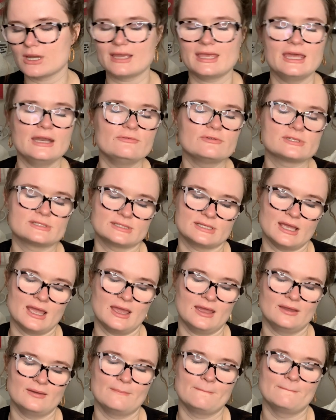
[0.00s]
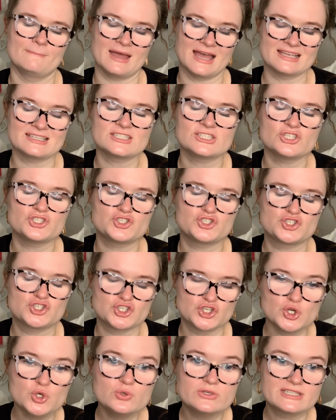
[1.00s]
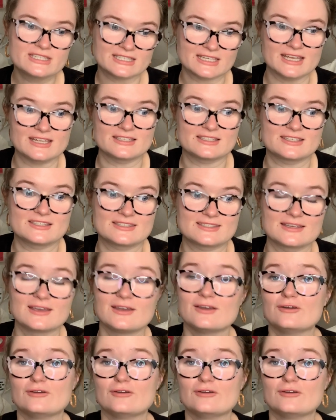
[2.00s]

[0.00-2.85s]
can't ever say Massachusetts